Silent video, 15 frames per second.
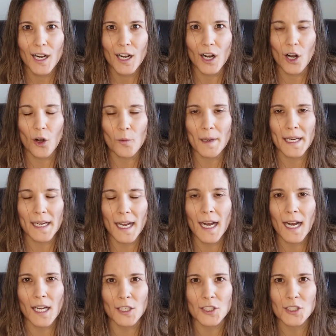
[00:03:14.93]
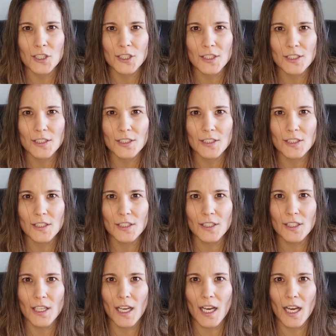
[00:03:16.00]
oh my gosh,
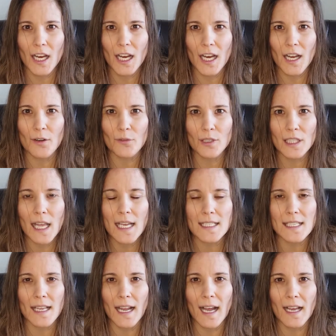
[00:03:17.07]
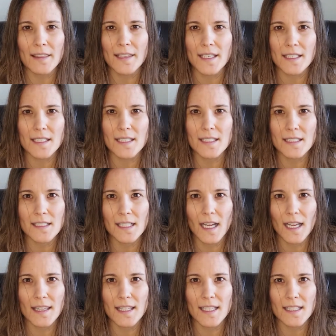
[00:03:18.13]
I realized I had this,
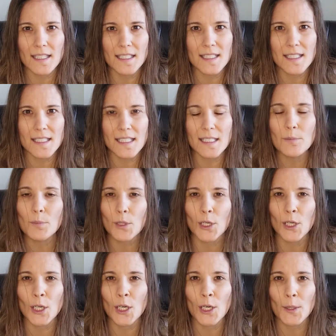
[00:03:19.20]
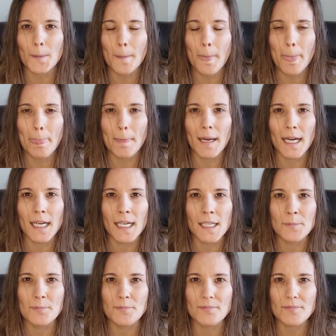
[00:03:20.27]
I think, this deeper
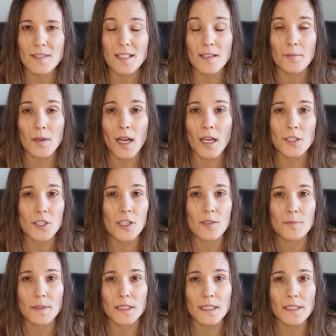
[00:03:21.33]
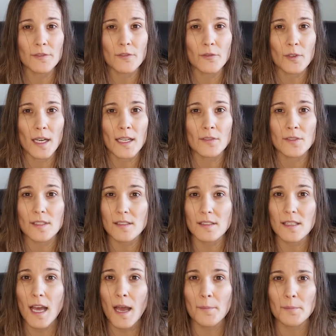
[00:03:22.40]
subconscious belief around
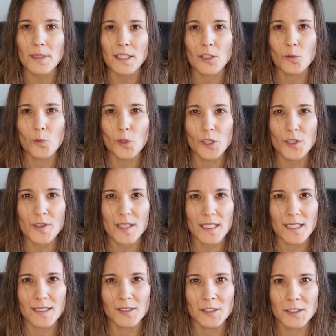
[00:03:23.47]
not being worthy.